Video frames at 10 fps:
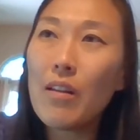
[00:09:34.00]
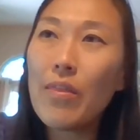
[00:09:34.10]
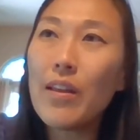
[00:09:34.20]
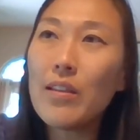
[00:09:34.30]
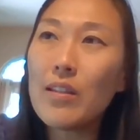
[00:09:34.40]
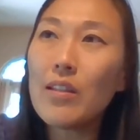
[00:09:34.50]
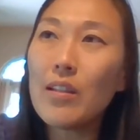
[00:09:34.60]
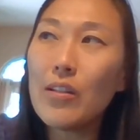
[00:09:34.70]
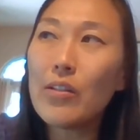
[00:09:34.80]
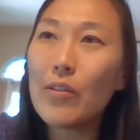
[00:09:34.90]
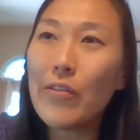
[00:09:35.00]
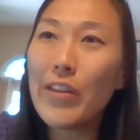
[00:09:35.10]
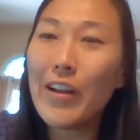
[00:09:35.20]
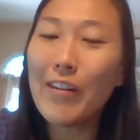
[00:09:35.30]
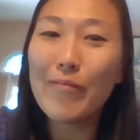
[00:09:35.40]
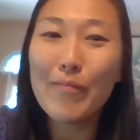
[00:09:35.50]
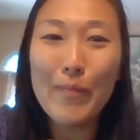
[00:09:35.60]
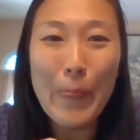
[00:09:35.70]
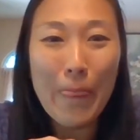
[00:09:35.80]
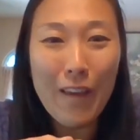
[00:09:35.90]
That's a cylinder over there.
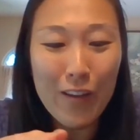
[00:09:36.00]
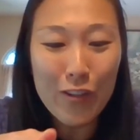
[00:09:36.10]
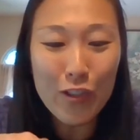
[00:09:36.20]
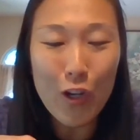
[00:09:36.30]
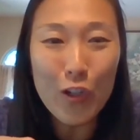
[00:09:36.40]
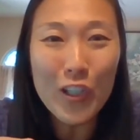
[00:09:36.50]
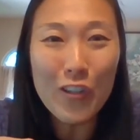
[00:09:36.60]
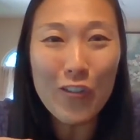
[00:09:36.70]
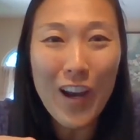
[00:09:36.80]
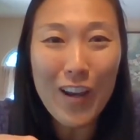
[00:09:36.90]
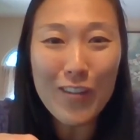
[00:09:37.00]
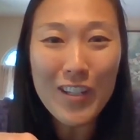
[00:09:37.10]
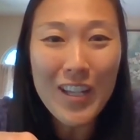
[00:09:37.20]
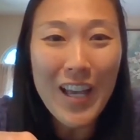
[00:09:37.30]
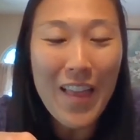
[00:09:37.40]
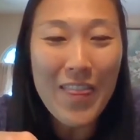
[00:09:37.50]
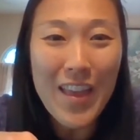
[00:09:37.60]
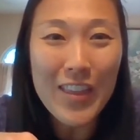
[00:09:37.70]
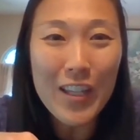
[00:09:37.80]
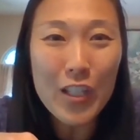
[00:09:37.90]
So look around and
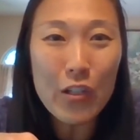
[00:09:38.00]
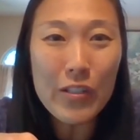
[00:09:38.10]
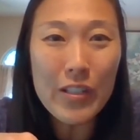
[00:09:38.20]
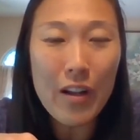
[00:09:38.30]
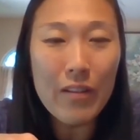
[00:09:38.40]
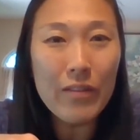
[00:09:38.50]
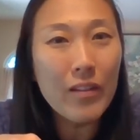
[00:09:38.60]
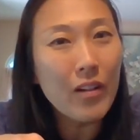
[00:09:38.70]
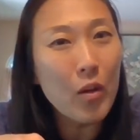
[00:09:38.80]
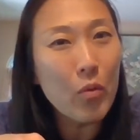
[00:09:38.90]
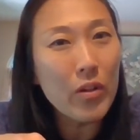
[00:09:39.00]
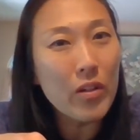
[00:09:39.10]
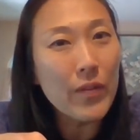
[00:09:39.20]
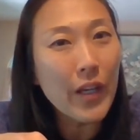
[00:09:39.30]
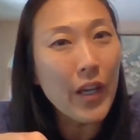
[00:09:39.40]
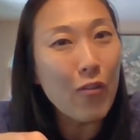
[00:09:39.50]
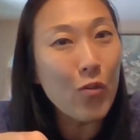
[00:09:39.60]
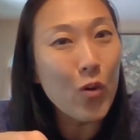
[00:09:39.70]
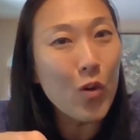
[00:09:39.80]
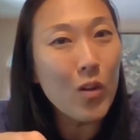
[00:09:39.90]
then think to yourself, I wonder if it can
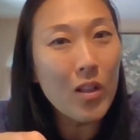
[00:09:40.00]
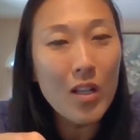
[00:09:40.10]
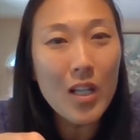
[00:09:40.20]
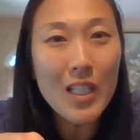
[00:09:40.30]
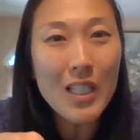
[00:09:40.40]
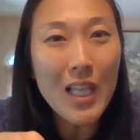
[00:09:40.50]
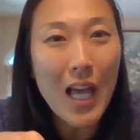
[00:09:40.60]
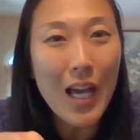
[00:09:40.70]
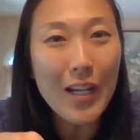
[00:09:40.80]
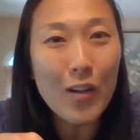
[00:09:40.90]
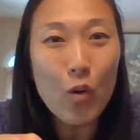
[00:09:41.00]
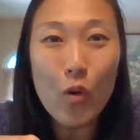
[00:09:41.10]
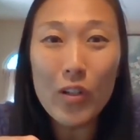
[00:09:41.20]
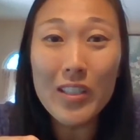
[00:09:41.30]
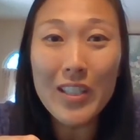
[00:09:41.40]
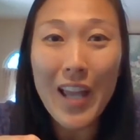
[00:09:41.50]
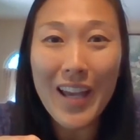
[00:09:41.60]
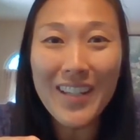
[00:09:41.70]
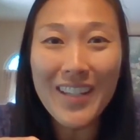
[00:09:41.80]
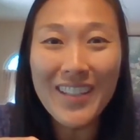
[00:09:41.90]
roll, slide, or
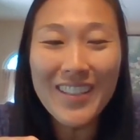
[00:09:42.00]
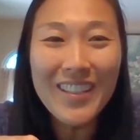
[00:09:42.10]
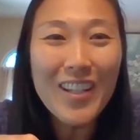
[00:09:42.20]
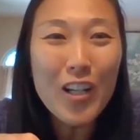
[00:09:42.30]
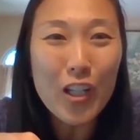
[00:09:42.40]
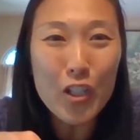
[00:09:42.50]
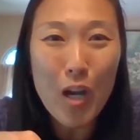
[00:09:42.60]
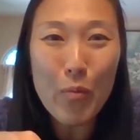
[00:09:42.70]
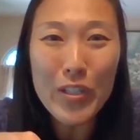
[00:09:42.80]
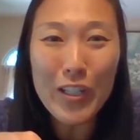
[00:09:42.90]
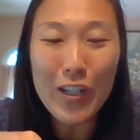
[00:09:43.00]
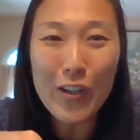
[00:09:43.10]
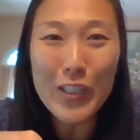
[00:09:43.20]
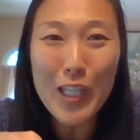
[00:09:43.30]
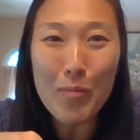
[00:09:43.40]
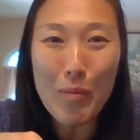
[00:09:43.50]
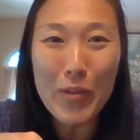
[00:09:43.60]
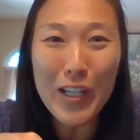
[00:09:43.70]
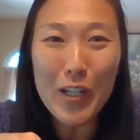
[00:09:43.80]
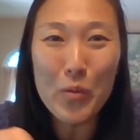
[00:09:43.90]
stack. Good job, boys and girls. Keep
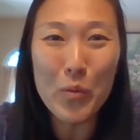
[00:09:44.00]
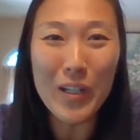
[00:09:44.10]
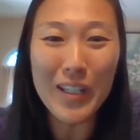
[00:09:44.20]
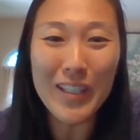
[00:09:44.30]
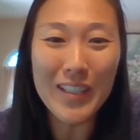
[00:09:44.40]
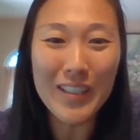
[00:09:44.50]
up the good work.